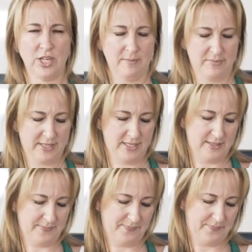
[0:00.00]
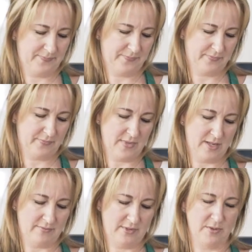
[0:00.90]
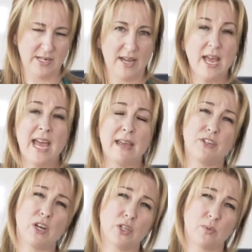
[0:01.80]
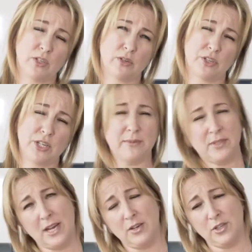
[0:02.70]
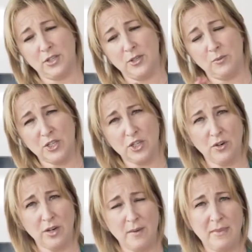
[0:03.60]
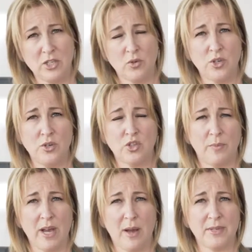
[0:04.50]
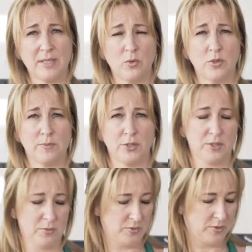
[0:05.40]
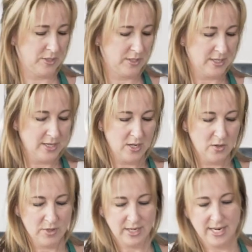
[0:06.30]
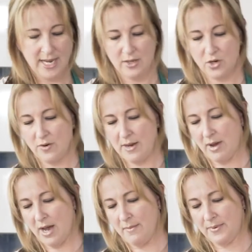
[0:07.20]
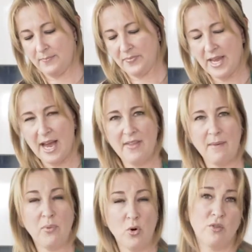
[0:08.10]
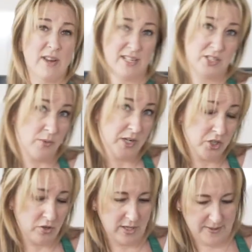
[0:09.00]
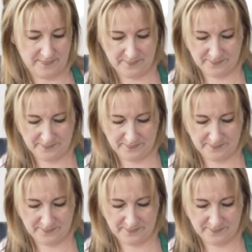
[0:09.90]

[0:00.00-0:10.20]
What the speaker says: chips. So we're done. If you don't use white chocolate chips and you just use white chocolate, make sure you chop it up as small as possible. We're going to heat the cream up and then pour it into the white chocolate.